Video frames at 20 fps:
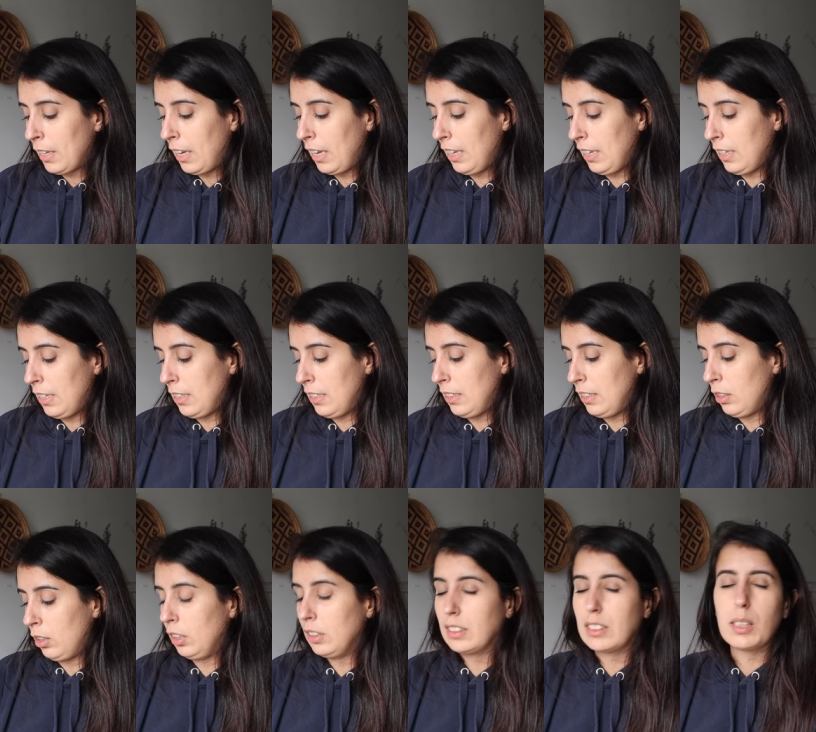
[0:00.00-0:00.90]
and
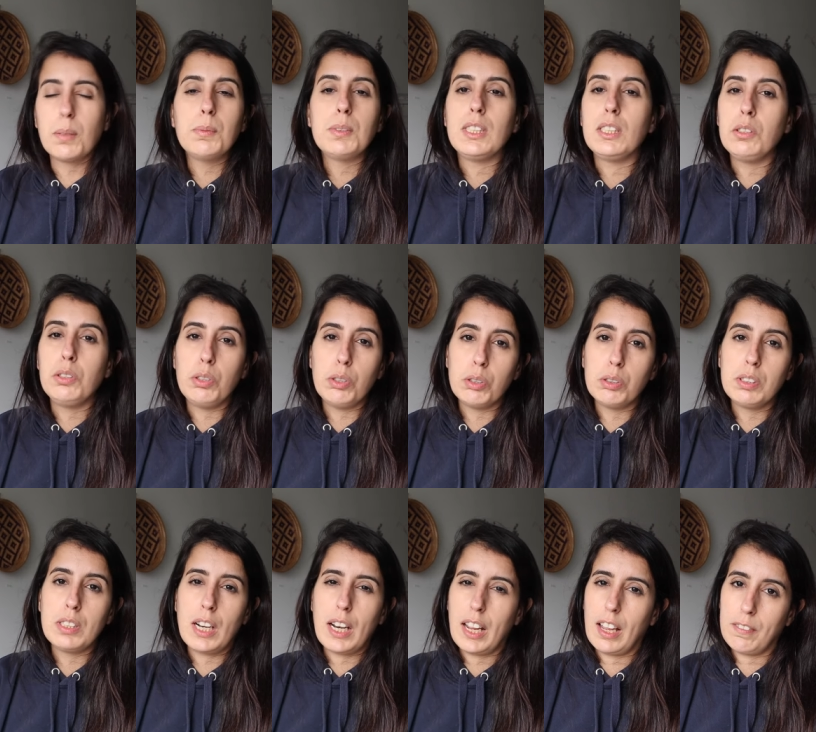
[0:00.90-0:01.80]
it's something new
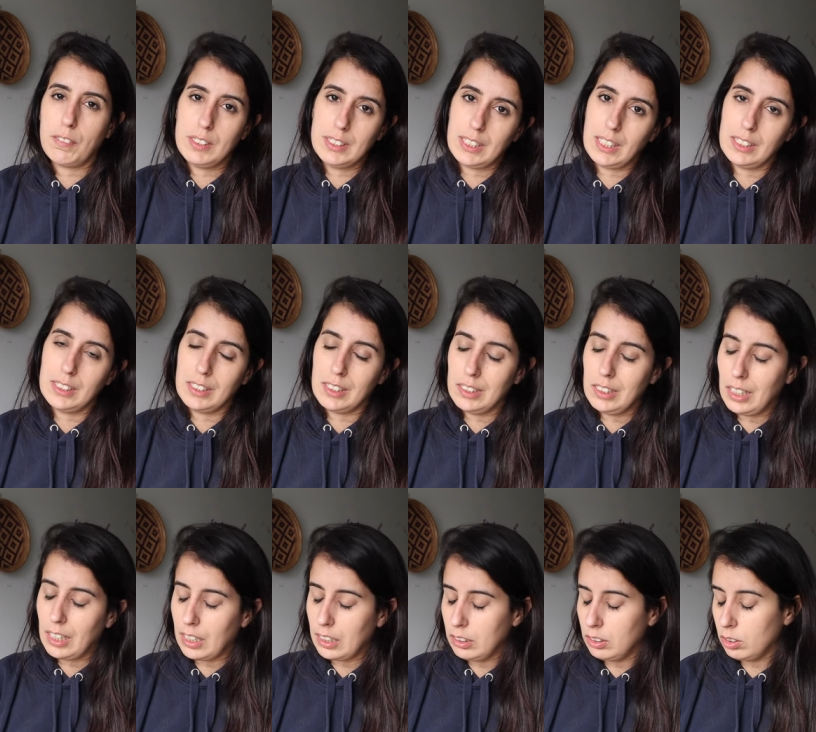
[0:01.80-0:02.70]
that I haven't tasted
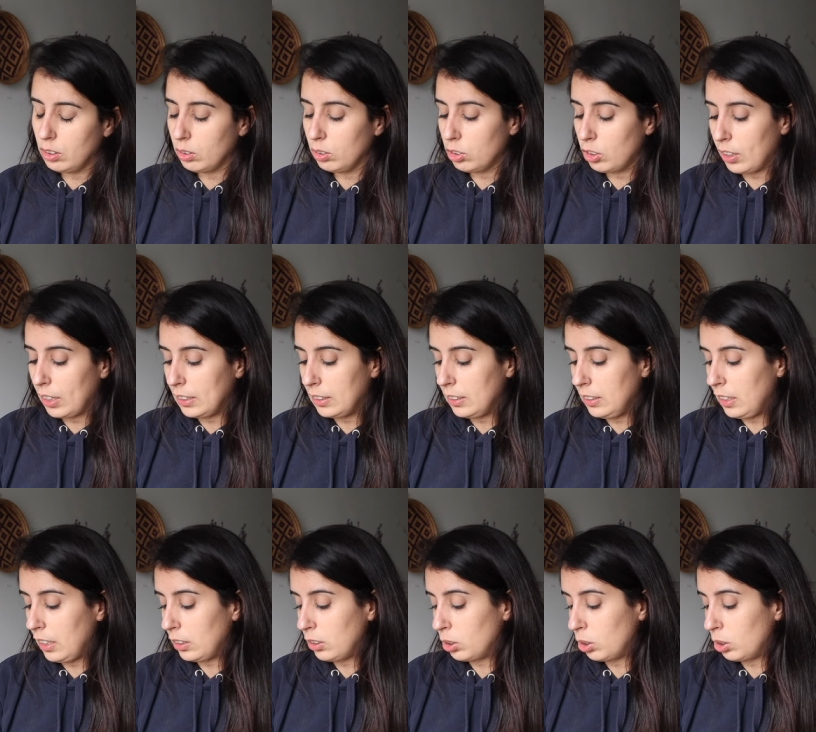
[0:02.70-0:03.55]
yet, you know, tried it yet.